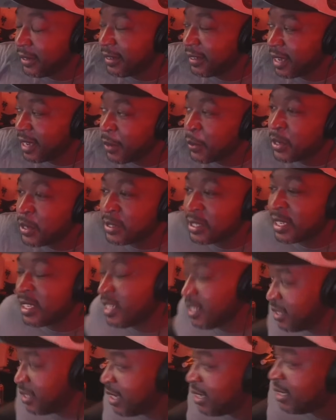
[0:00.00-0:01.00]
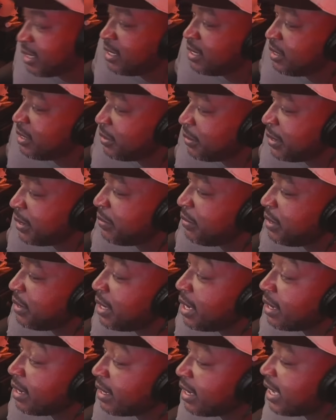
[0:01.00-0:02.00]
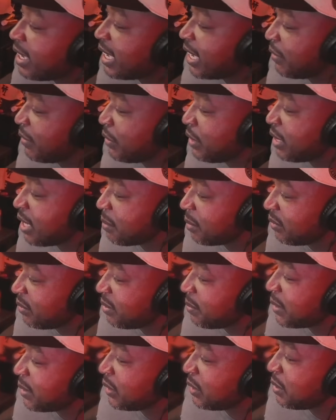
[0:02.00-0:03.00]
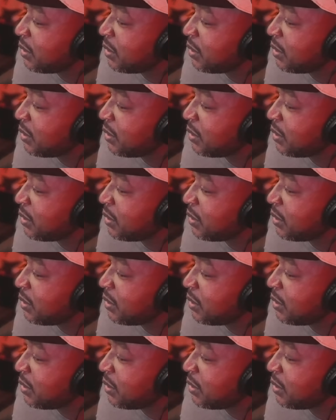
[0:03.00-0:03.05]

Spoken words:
I will say the Johnny's. If you if you coming from a two